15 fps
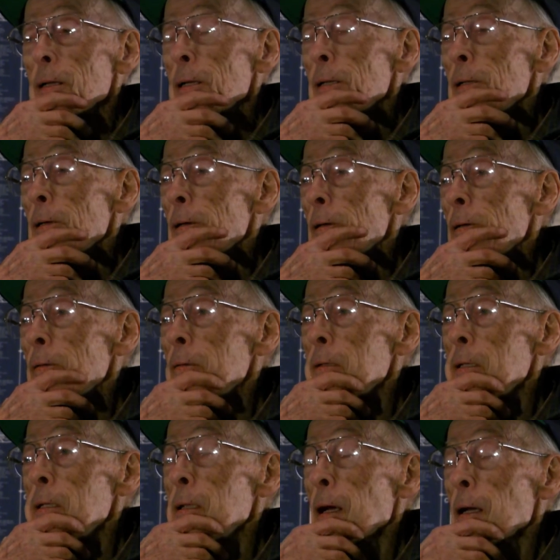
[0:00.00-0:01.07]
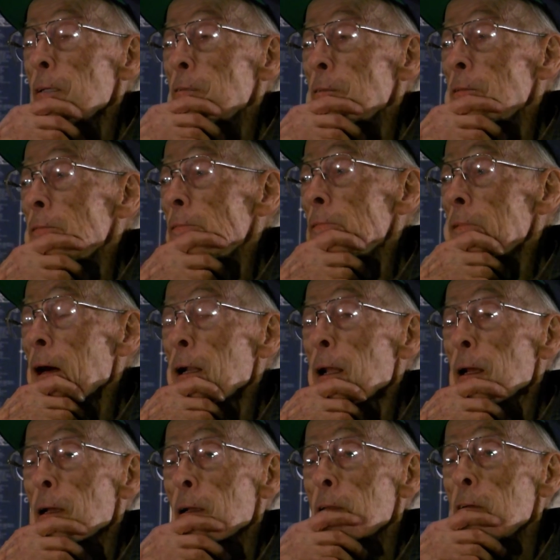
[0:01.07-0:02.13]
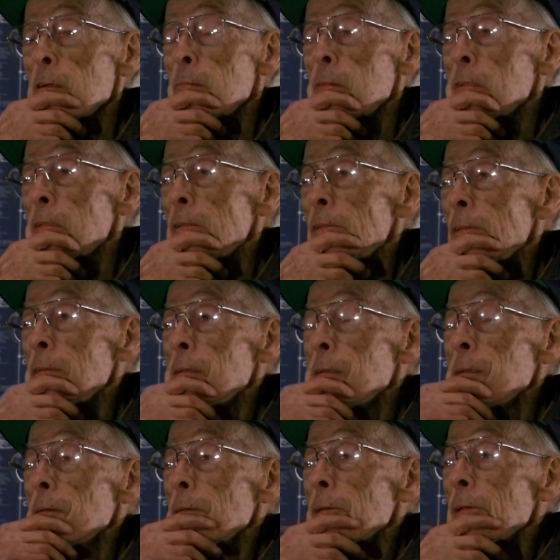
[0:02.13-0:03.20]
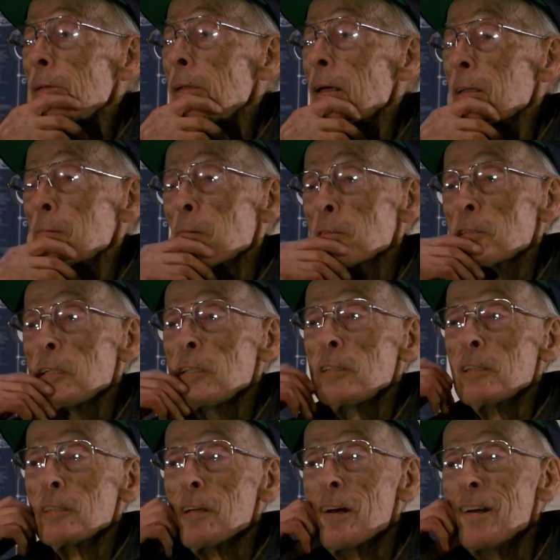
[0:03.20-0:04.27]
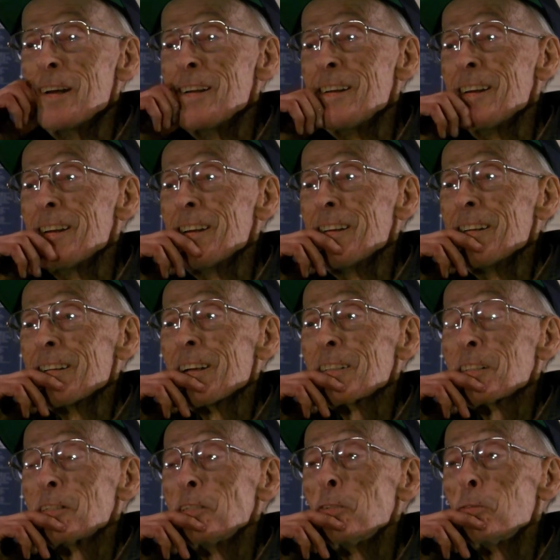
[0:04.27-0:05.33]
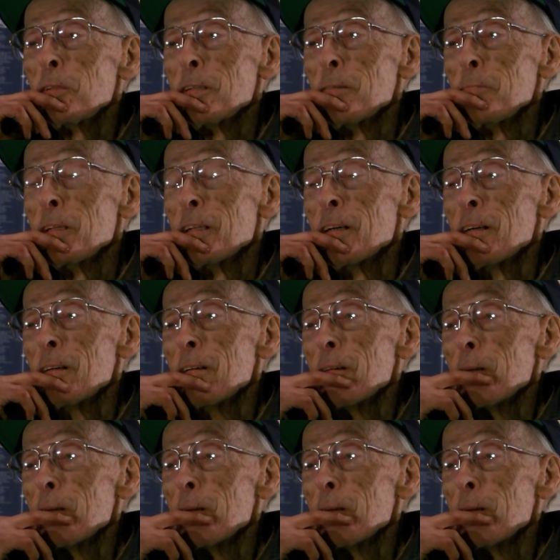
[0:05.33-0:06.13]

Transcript: And he likes it. I like it too, but not as much as he does. Because it's new to him, you know.